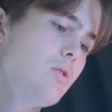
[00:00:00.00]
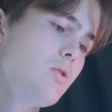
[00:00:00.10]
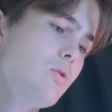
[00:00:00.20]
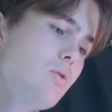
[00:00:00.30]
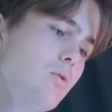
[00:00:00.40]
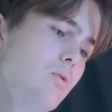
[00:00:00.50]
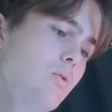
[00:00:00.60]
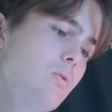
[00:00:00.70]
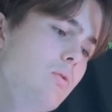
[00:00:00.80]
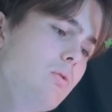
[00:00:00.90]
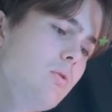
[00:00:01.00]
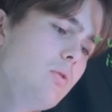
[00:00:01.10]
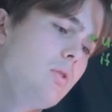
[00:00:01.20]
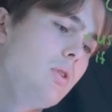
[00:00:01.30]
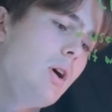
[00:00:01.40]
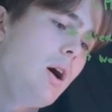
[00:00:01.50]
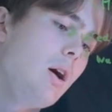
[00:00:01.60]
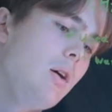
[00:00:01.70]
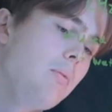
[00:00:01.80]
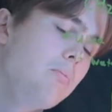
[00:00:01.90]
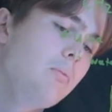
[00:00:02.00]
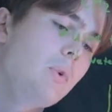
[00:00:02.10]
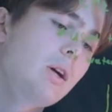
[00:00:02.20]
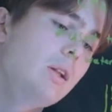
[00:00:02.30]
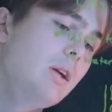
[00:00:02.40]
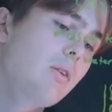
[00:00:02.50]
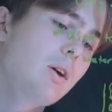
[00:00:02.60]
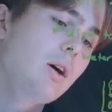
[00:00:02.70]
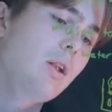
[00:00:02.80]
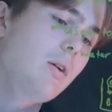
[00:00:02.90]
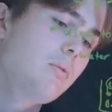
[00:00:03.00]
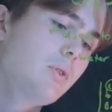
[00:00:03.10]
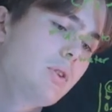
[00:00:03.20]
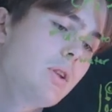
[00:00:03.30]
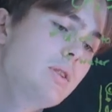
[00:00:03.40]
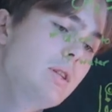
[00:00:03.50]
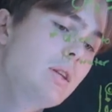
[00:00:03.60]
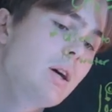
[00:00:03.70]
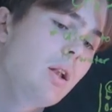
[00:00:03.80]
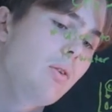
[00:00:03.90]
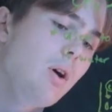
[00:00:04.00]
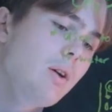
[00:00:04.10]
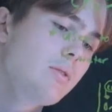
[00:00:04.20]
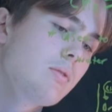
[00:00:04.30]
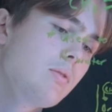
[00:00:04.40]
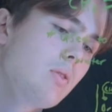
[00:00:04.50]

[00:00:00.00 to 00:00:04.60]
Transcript: to a clearer color. It's going to decolorize.